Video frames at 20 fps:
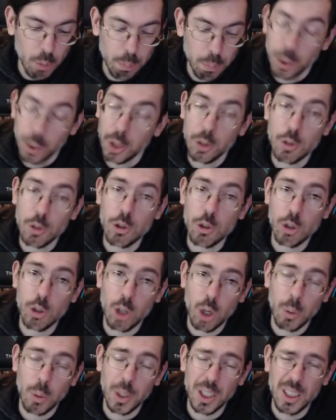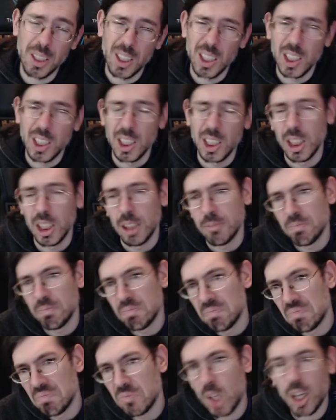a pretty good story,
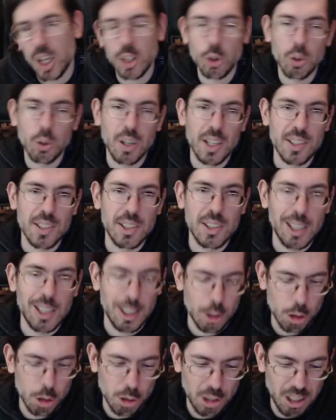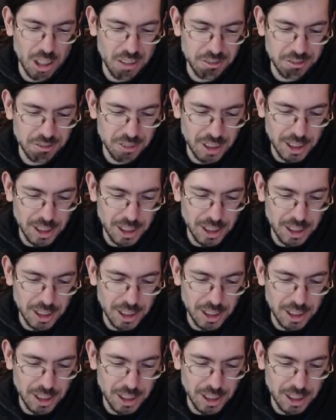not as good as the other stuff.